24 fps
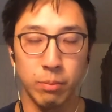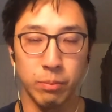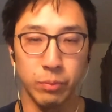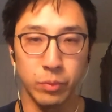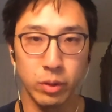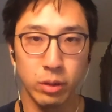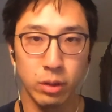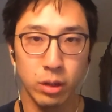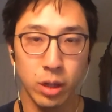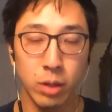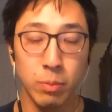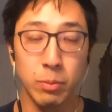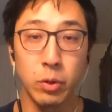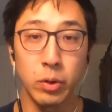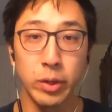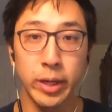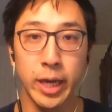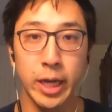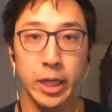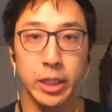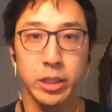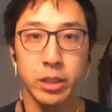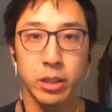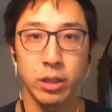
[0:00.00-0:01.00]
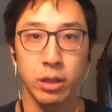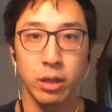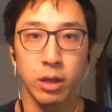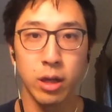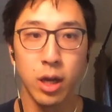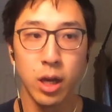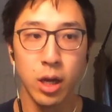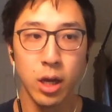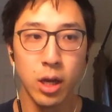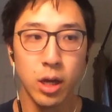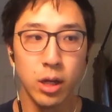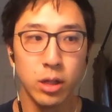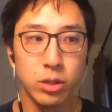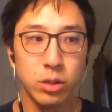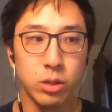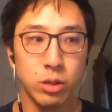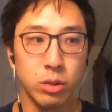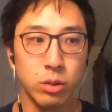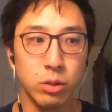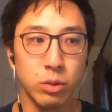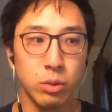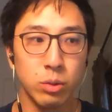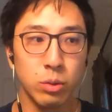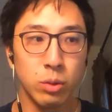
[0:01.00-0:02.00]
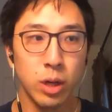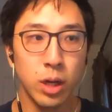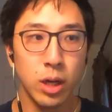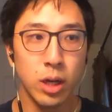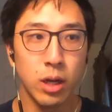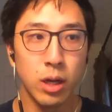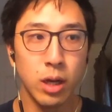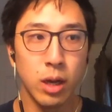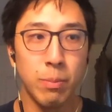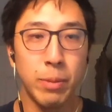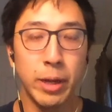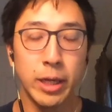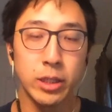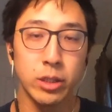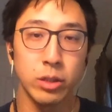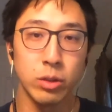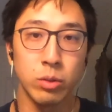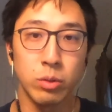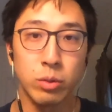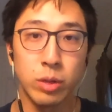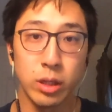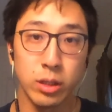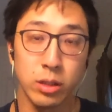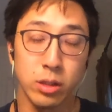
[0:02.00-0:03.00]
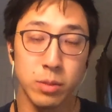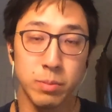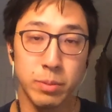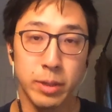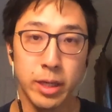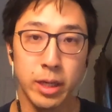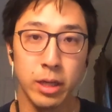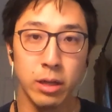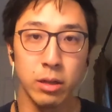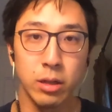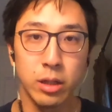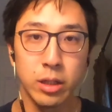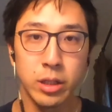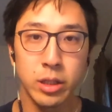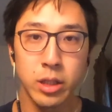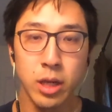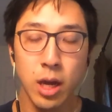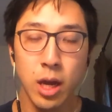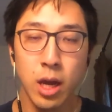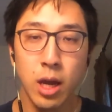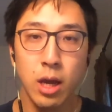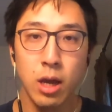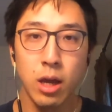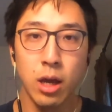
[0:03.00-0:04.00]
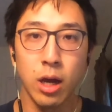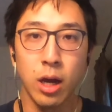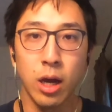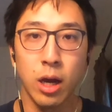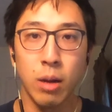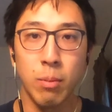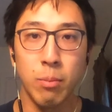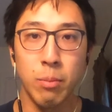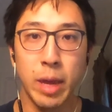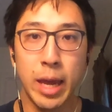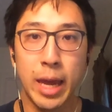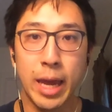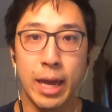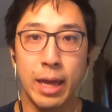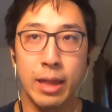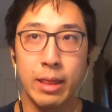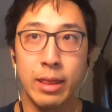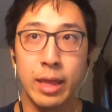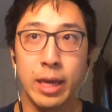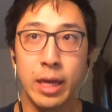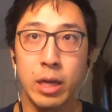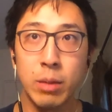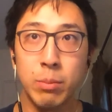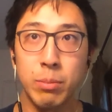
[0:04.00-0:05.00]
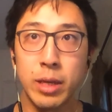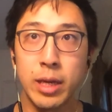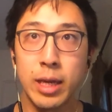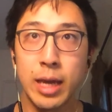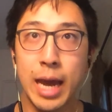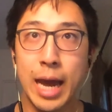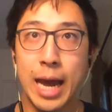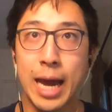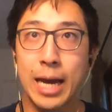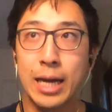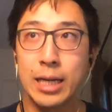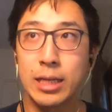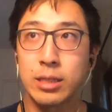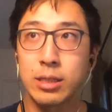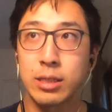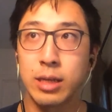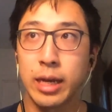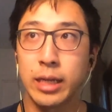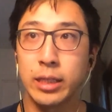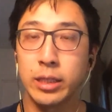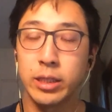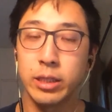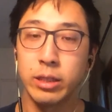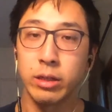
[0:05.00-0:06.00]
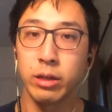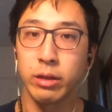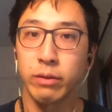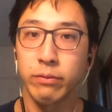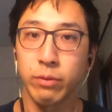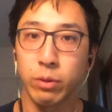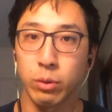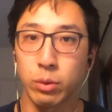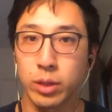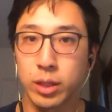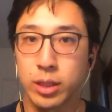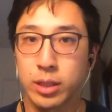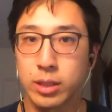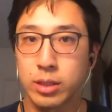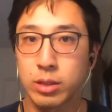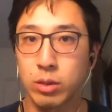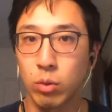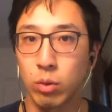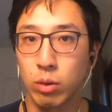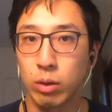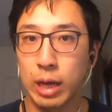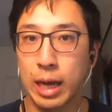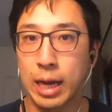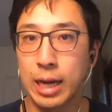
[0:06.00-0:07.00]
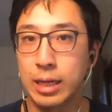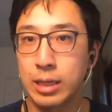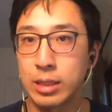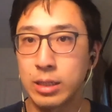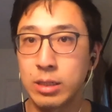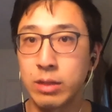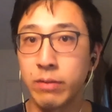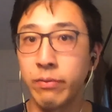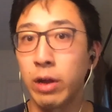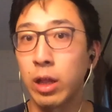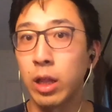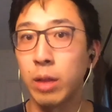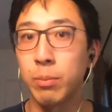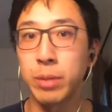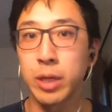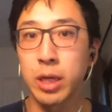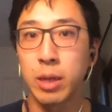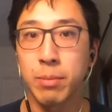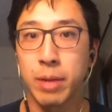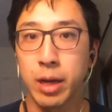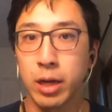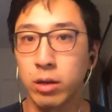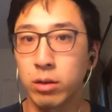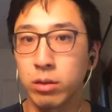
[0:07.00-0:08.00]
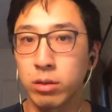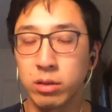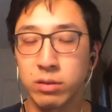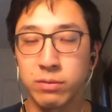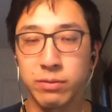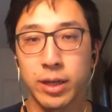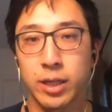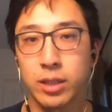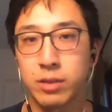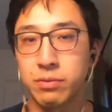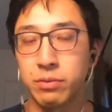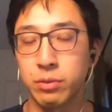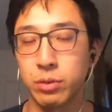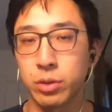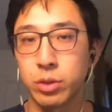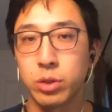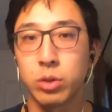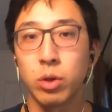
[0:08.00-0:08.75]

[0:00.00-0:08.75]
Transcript: communication to a patient who doesn't speak English? And they can be as engineering focused as developing a medical device for stroke